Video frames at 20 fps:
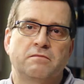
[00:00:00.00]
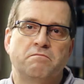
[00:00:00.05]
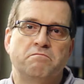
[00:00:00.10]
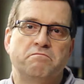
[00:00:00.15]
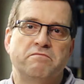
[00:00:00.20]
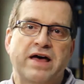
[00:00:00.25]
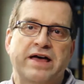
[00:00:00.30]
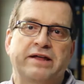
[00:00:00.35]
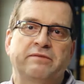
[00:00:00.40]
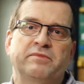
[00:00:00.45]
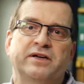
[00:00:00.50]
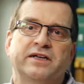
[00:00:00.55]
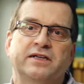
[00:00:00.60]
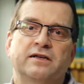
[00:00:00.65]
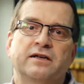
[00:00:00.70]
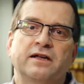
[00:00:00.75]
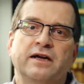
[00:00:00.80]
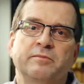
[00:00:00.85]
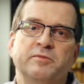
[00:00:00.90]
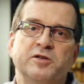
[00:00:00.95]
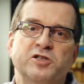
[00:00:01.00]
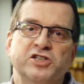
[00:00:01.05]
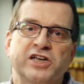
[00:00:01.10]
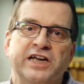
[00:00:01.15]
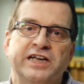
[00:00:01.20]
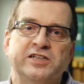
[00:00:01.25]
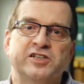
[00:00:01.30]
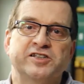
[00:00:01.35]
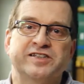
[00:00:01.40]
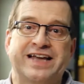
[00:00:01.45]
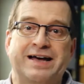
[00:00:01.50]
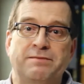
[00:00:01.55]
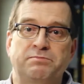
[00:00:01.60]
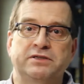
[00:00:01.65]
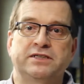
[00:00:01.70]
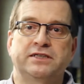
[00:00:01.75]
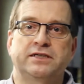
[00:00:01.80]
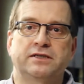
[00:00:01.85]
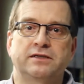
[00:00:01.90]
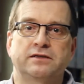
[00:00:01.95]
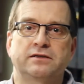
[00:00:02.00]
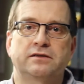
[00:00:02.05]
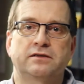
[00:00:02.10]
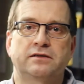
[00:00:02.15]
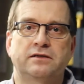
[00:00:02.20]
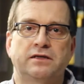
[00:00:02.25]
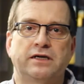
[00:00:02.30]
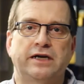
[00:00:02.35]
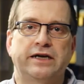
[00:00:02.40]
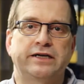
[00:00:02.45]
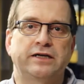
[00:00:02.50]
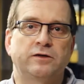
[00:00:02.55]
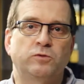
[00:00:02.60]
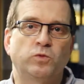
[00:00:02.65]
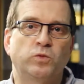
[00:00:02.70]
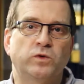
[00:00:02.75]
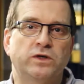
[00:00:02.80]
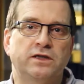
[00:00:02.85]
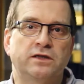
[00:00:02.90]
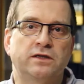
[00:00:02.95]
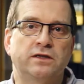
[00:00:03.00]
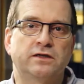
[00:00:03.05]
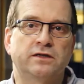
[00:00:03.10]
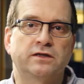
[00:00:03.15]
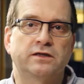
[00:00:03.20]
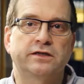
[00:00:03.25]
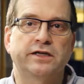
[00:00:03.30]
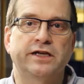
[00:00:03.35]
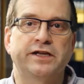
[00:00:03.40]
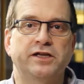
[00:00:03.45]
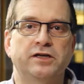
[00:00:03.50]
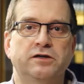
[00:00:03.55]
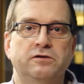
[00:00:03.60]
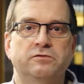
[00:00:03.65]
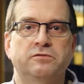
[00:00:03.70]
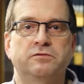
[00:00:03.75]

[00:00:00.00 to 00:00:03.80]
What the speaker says: Man-made climate change is happening, and it will continue.